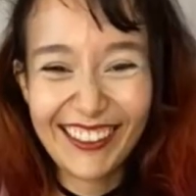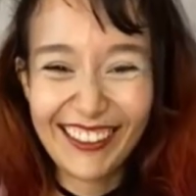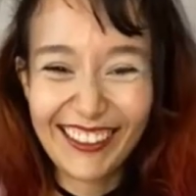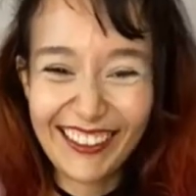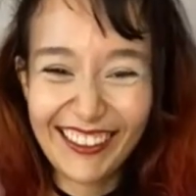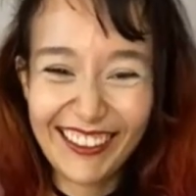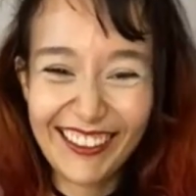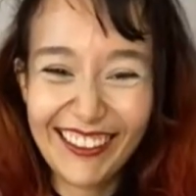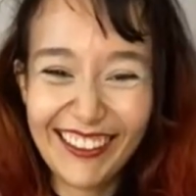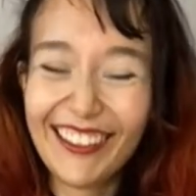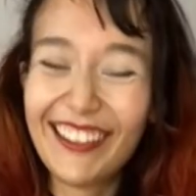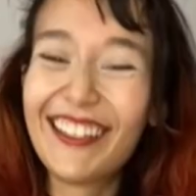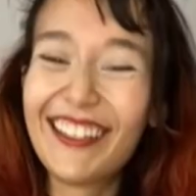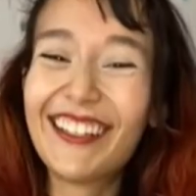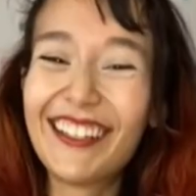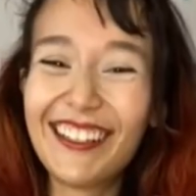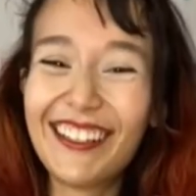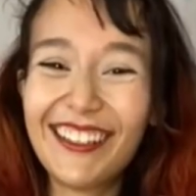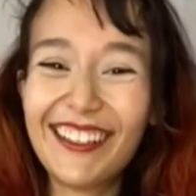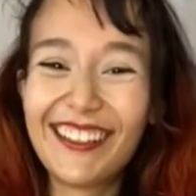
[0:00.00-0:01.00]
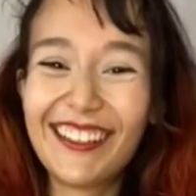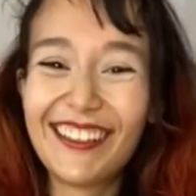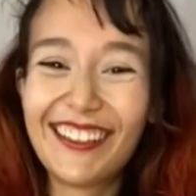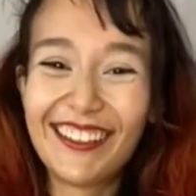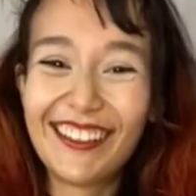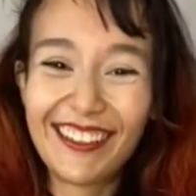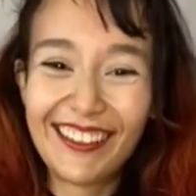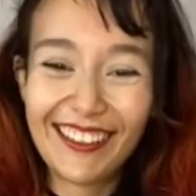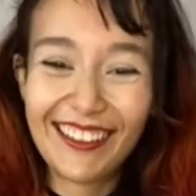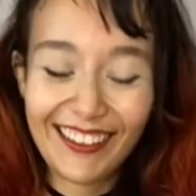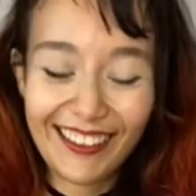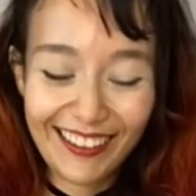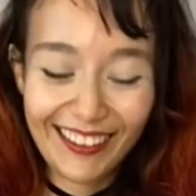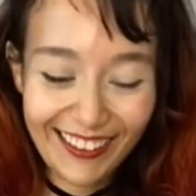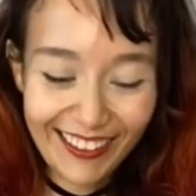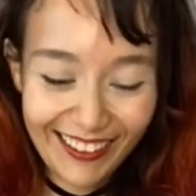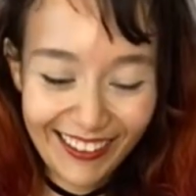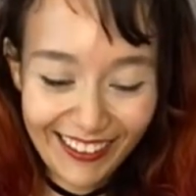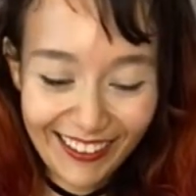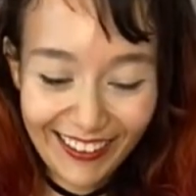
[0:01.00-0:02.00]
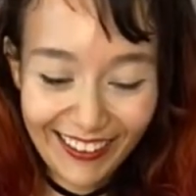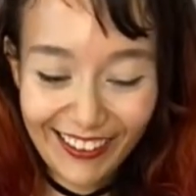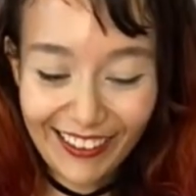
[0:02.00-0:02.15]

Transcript: he'll have fun doing doing one of